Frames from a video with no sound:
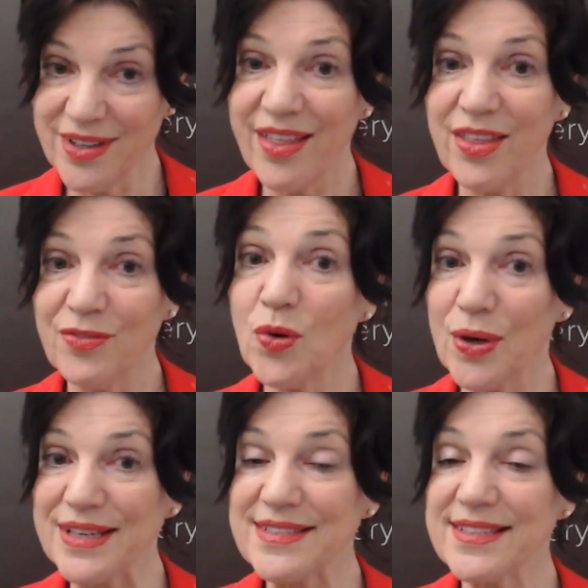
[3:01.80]
The
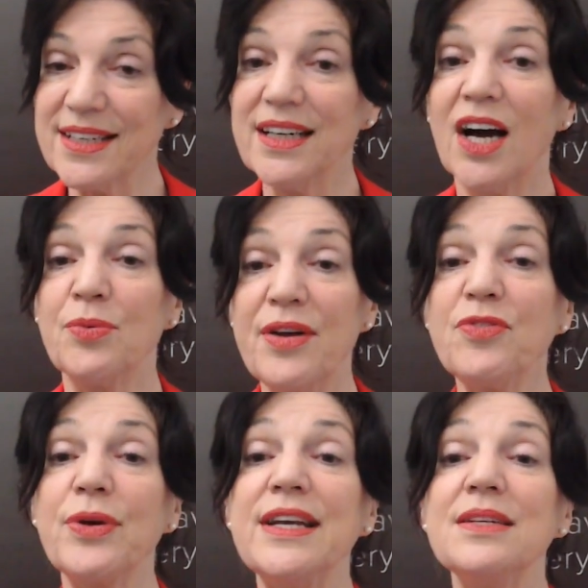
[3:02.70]
Voice, a
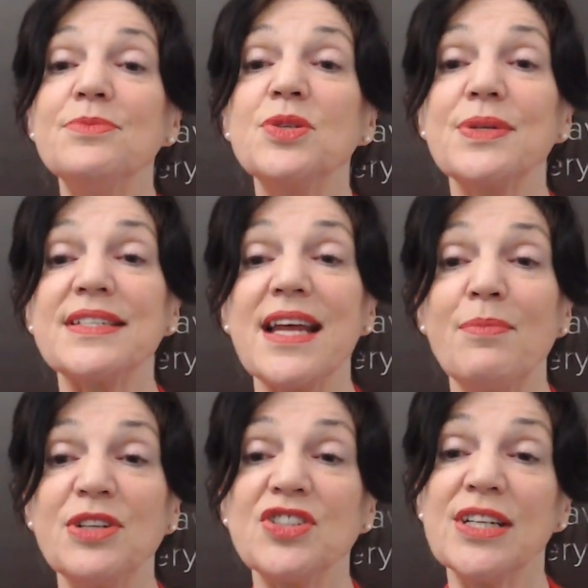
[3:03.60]
referendum to
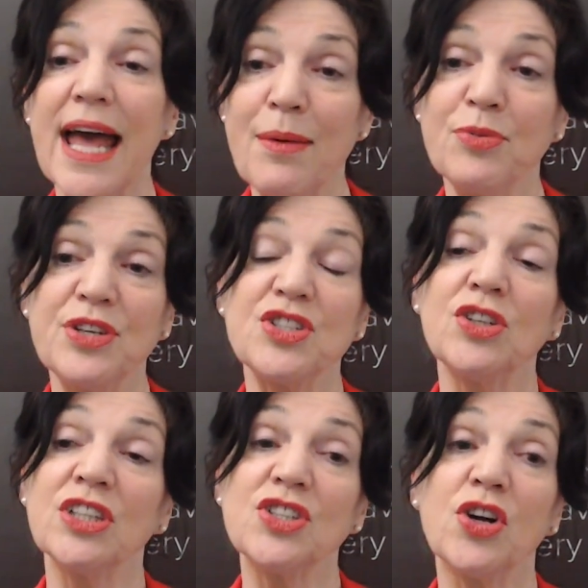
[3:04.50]
establish an Aboriginal
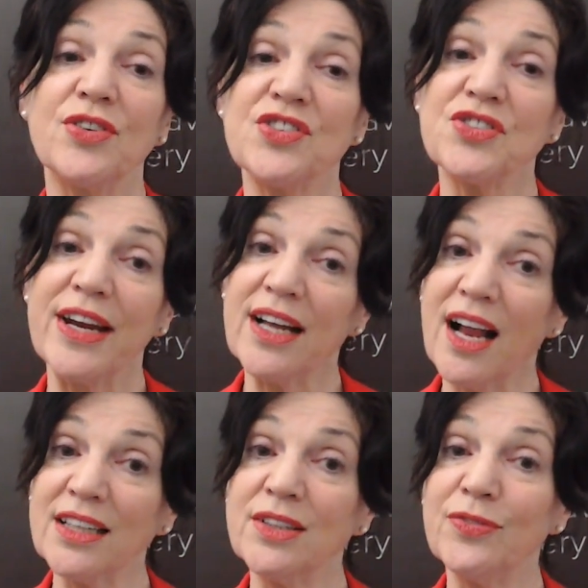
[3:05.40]
and Torres Strait
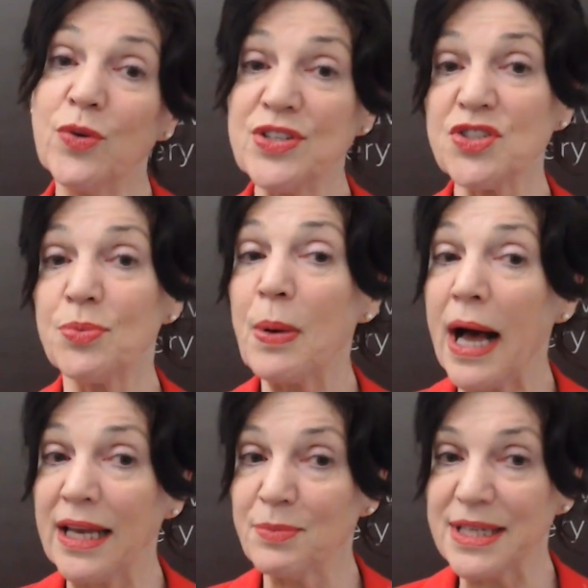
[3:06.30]
Islander voice to
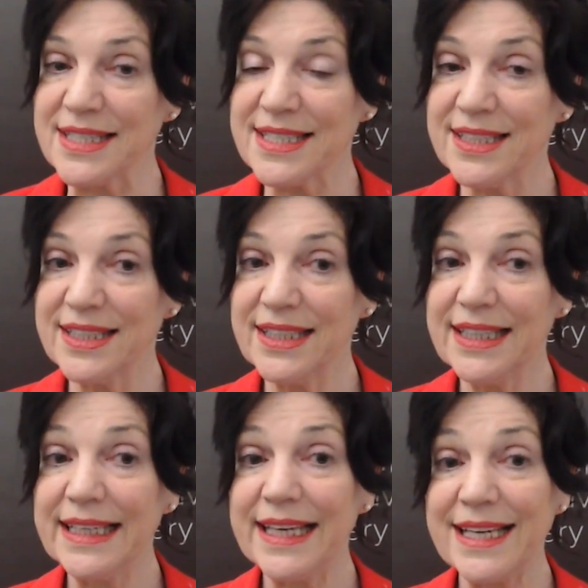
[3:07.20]
Parliament.
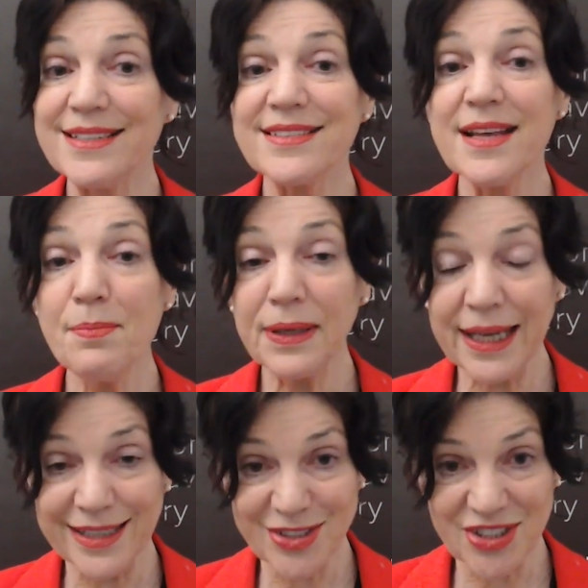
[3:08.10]
In December
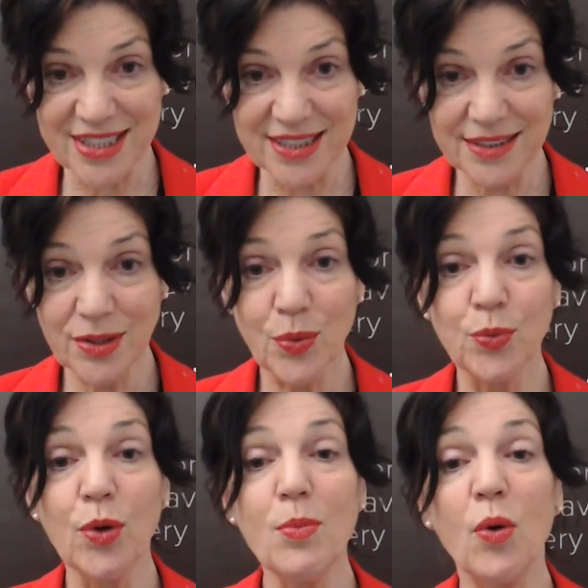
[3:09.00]
last year,
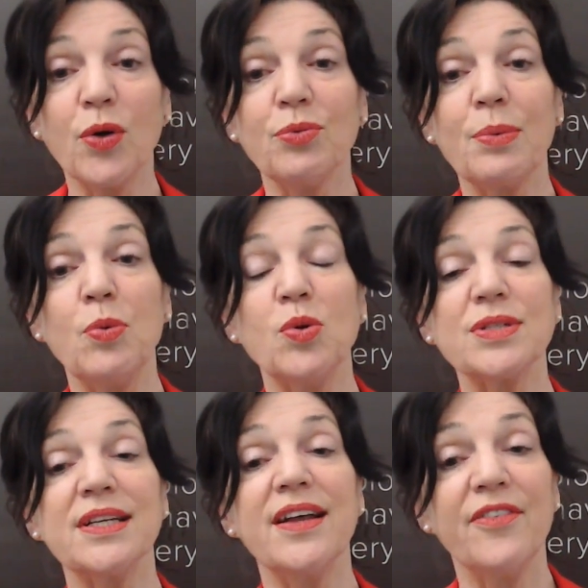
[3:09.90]
Roy Morgan
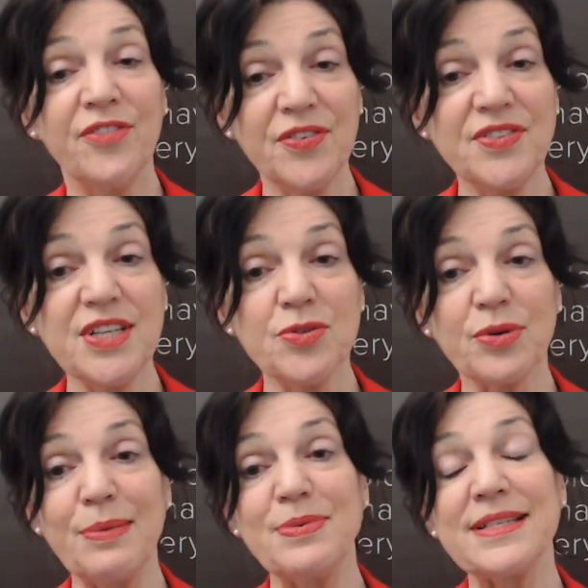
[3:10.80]
reported
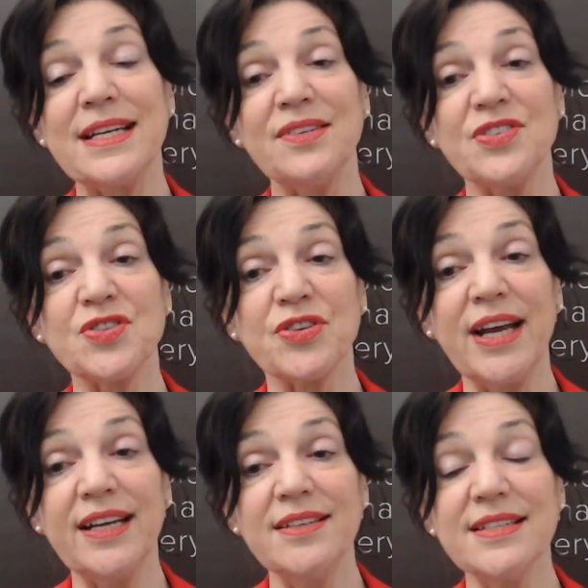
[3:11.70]
53% of
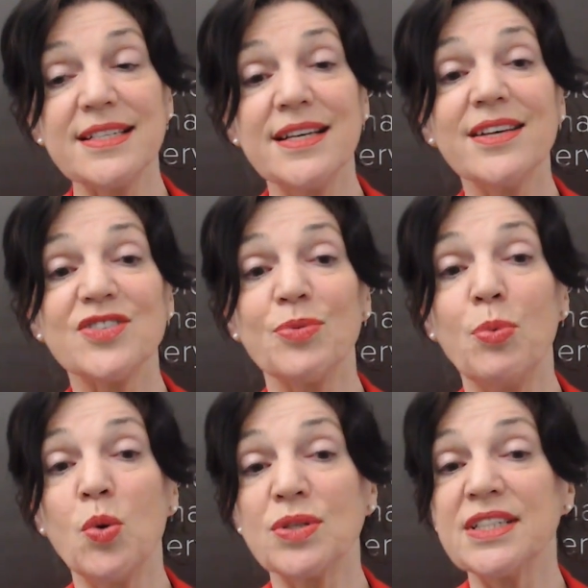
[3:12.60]
Australians
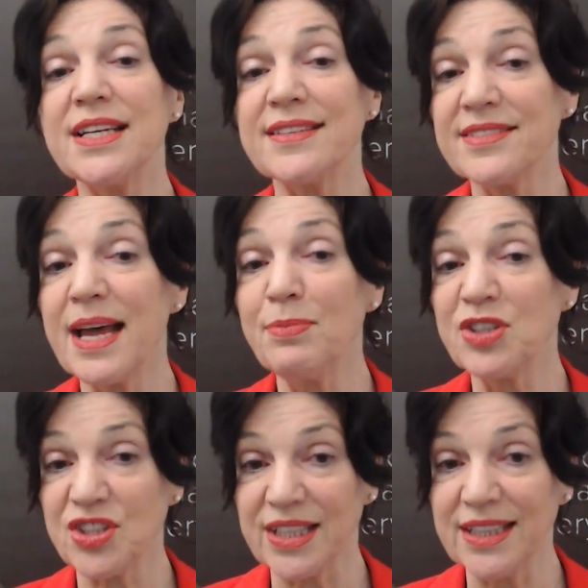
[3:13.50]
supported
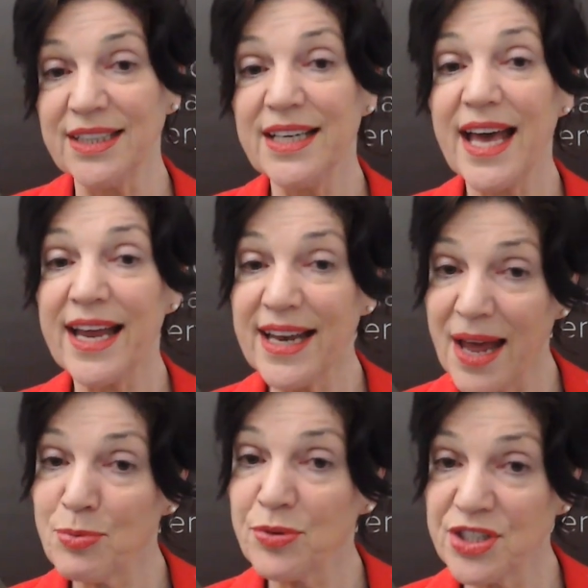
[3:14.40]
establishing an
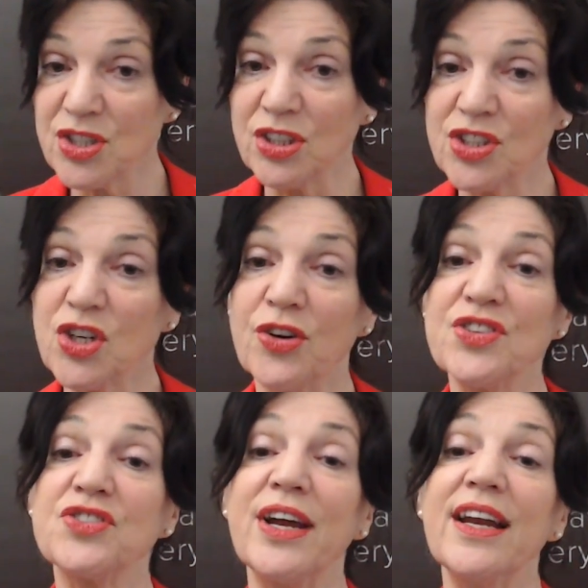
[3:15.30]
Aboriginal and Torres
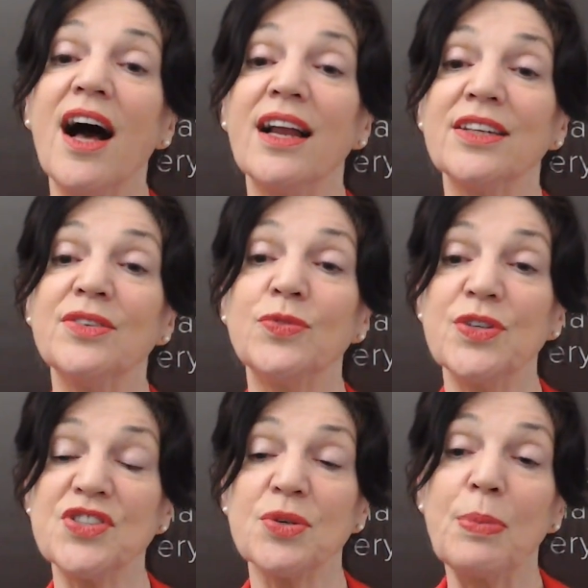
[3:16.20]
Strait Islander
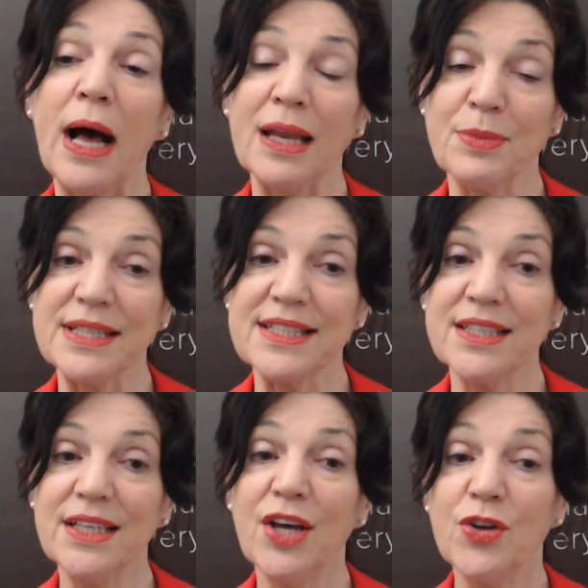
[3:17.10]
voice to Parliament,
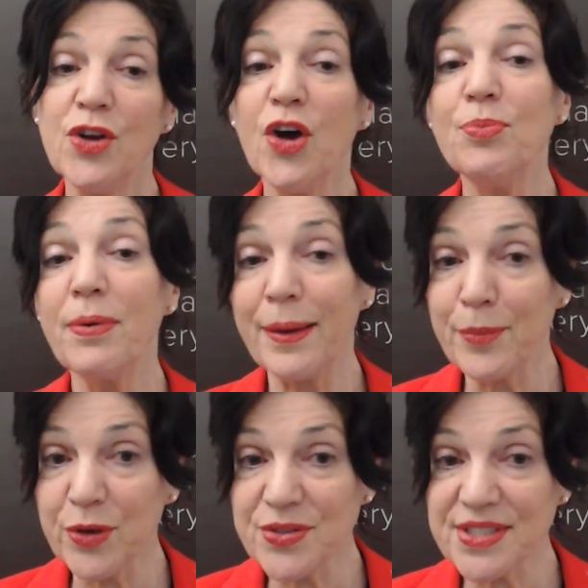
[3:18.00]
known by
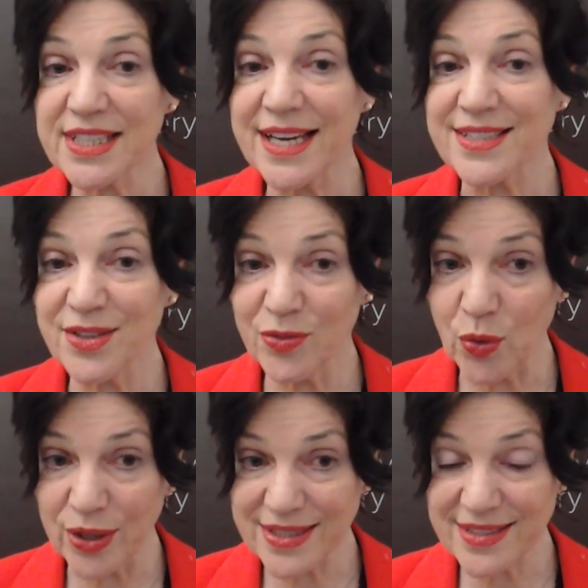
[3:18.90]
most as The
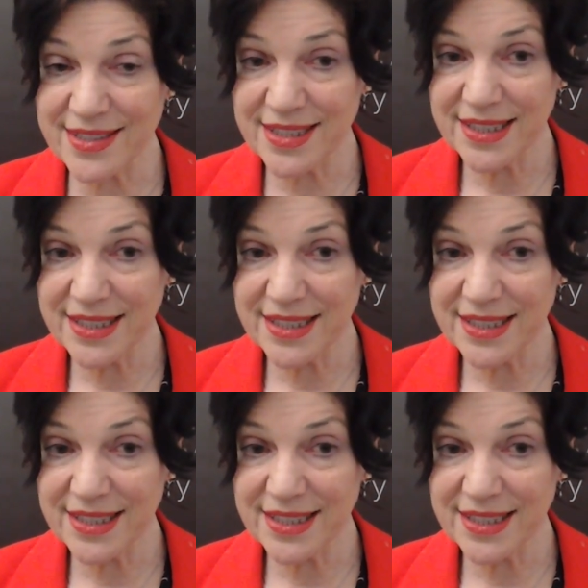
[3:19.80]
Voice.